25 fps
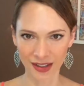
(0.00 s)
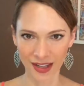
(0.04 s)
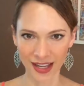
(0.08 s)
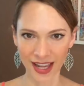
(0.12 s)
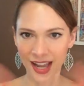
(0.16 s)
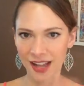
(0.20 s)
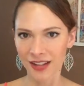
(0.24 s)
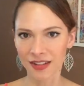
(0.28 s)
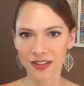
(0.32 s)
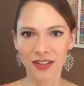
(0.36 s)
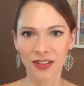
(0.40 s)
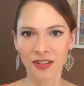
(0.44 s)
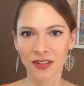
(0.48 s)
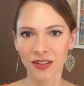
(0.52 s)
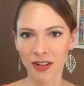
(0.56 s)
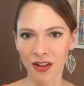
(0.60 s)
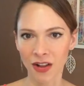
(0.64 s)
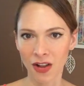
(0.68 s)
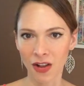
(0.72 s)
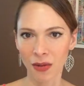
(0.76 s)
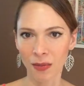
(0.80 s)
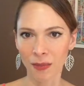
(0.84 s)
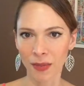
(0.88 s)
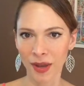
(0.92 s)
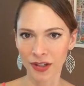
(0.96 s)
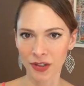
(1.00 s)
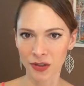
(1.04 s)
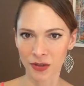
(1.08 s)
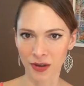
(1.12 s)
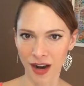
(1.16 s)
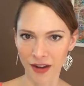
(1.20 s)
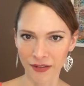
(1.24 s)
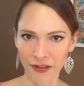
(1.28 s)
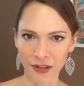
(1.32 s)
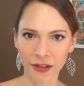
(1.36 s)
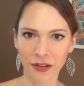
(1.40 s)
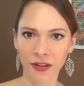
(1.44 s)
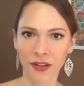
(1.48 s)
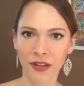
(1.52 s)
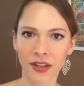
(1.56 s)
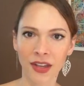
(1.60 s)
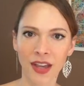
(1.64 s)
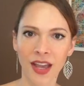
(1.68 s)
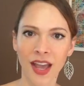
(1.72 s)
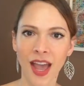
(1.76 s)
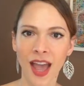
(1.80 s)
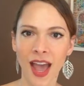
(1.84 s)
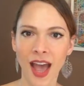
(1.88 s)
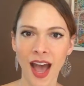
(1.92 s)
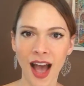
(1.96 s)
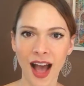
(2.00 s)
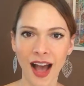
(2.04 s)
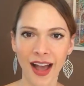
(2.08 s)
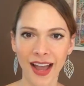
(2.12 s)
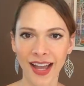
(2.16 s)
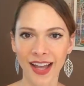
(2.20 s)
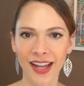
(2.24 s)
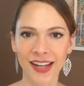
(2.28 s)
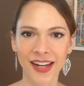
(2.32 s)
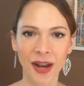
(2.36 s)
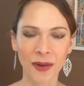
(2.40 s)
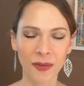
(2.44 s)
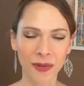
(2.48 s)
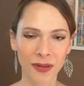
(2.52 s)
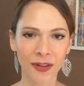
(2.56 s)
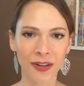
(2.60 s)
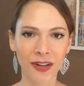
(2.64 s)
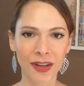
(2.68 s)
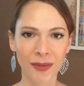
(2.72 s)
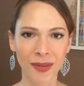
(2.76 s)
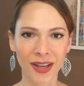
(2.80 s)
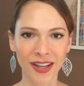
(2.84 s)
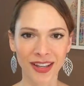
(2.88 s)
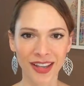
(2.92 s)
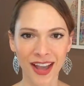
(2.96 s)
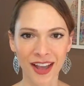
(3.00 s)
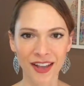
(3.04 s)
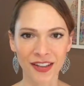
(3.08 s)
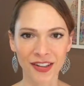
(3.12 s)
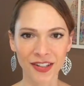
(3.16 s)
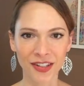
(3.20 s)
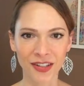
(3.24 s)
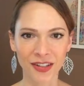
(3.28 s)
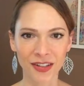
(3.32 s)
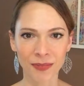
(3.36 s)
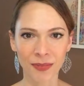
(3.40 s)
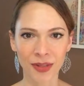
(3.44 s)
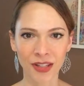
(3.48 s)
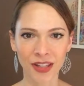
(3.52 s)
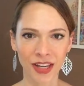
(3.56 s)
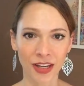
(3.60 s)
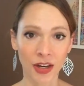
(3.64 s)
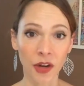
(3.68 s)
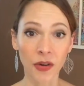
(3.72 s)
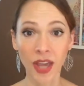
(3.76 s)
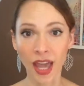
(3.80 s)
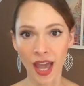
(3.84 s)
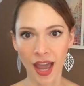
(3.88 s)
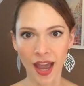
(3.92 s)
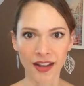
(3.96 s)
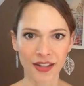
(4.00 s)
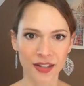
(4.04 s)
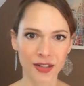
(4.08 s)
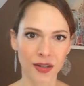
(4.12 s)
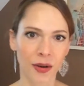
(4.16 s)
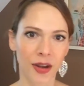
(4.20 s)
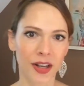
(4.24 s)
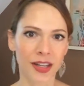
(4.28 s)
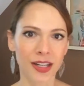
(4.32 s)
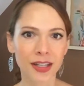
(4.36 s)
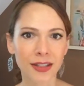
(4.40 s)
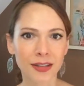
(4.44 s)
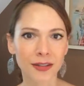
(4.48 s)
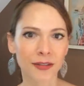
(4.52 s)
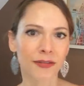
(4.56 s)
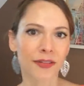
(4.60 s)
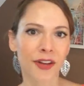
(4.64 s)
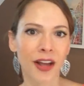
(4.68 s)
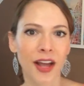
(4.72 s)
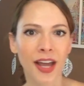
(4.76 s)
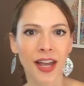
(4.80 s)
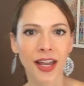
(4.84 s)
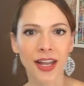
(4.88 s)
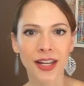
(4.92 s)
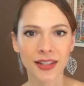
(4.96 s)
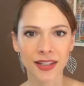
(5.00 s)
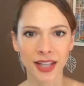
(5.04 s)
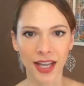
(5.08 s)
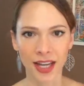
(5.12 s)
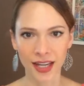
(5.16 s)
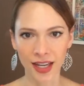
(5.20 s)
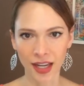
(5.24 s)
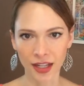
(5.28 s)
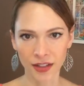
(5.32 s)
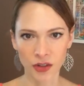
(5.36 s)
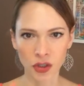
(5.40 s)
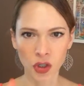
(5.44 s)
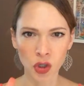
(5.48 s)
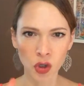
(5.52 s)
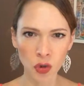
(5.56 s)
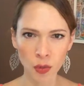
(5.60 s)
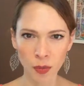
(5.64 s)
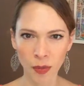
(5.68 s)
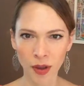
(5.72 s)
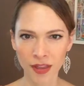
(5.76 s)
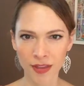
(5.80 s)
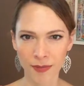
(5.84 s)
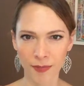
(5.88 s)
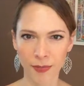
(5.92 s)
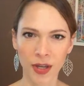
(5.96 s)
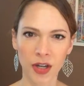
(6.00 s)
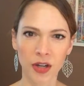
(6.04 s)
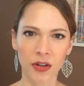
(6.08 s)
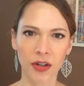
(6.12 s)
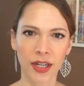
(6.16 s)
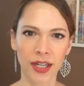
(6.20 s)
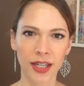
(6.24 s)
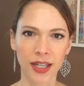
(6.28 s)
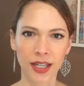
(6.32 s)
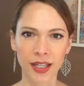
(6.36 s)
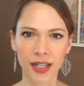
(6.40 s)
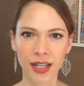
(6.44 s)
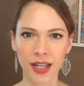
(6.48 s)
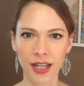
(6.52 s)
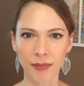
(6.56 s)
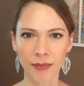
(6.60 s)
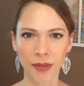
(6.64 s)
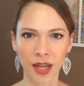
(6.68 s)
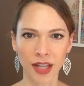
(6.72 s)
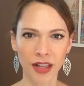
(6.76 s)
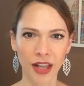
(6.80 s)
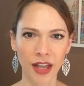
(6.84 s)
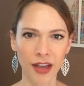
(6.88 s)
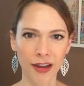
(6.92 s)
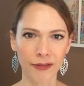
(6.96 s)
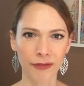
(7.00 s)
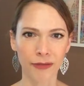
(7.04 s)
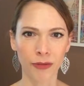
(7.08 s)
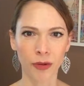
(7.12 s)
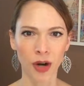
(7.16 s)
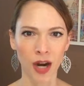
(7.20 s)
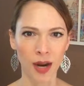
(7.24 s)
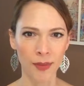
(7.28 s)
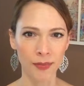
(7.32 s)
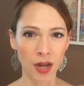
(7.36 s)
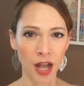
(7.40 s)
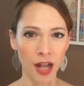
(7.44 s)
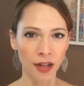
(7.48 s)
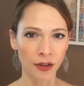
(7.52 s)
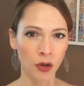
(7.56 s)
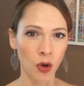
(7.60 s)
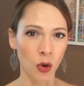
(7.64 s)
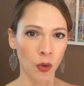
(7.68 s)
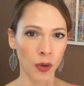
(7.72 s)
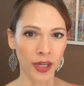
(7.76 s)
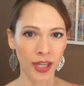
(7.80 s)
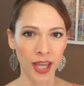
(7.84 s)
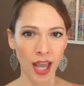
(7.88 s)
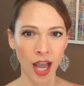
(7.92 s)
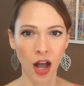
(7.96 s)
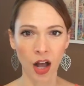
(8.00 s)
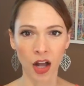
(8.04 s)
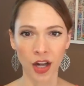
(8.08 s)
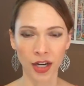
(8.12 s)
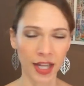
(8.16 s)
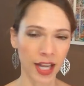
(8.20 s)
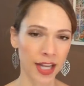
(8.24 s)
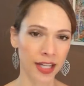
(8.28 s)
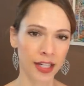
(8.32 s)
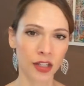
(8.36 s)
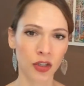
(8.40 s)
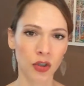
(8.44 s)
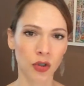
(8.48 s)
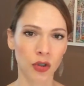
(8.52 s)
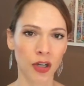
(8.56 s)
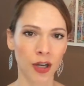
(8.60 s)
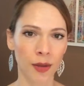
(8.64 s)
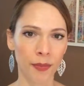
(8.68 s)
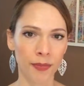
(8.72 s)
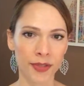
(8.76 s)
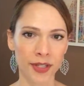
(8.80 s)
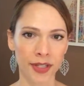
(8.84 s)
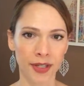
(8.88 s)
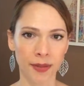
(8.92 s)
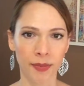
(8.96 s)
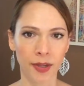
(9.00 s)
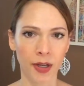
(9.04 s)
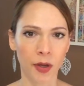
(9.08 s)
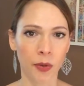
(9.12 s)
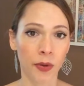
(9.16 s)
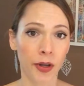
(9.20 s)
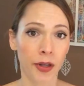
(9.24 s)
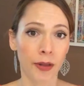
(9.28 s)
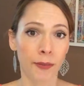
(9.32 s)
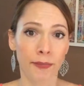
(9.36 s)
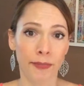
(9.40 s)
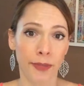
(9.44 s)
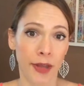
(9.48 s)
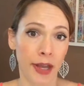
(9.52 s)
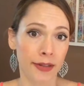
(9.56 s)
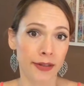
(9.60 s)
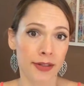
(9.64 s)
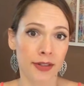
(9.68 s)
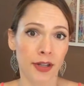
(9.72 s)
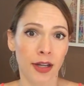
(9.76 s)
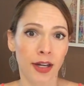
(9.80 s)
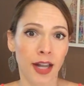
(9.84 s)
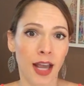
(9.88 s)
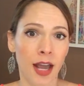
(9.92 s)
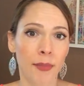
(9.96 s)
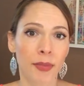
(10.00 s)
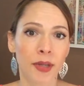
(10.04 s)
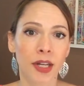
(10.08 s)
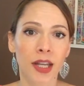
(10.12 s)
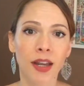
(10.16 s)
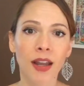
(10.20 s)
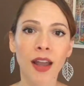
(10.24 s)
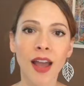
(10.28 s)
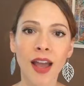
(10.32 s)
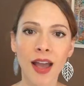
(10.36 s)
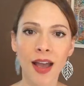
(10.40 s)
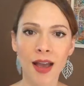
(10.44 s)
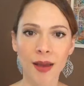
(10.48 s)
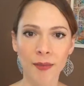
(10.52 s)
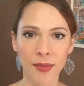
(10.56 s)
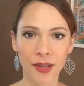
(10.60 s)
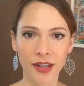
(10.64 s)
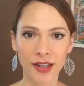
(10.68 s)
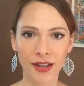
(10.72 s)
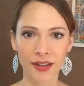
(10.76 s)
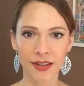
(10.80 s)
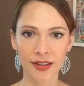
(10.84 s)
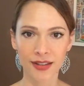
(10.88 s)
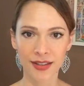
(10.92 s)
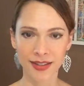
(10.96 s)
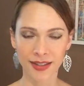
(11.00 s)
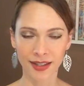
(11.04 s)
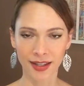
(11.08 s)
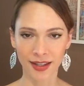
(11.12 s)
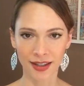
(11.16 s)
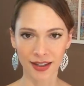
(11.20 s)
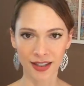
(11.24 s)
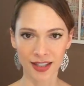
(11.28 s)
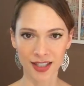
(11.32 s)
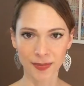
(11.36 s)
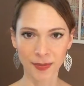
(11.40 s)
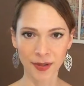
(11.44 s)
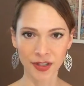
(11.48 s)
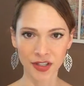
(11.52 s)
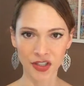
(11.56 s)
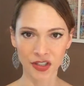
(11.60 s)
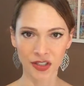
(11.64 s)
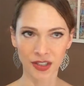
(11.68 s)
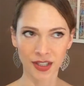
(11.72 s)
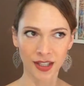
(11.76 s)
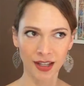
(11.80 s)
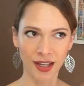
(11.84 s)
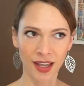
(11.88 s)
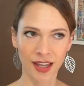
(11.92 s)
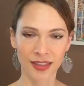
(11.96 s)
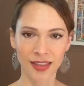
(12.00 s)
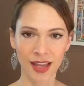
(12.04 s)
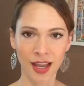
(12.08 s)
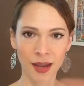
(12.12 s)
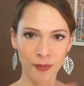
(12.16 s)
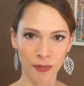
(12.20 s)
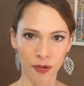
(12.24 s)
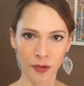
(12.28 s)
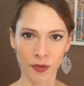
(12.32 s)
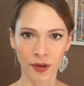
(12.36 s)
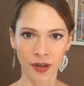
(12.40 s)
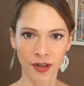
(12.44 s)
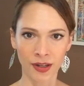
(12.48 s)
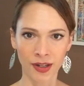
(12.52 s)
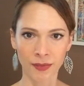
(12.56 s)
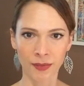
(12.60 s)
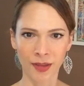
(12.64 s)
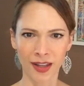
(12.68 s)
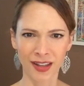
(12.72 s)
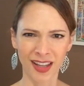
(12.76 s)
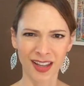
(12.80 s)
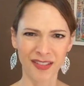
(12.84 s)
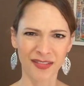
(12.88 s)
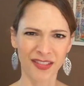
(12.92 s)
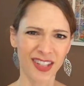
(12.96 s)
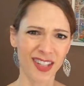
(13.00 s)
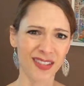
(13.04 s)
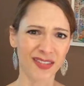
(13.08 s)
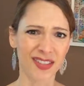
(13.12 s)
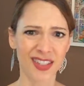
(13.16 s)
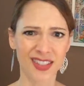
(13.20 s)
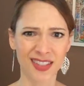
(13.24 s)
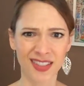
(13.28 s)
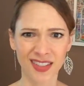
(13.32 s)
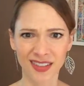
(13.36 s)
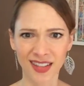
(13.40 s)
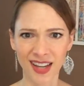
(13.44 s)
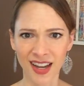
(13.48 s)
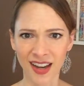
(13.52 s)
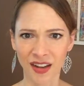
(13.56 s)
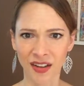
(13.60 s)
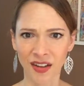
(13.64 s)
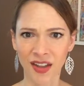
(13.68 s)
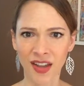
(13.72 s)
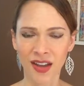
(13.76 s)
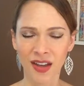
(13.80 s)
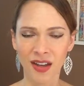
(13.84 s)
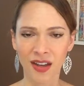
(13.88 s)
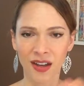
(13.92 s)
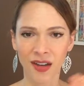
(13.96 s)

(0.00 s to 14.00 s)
cancel all my travel, and I would look at my calendar and be like, okay, so I need to find like a 2-month period in my life where I'm not going on any trips. And I'm like, well, that's not happening, because especially at that point in my life, and even still now,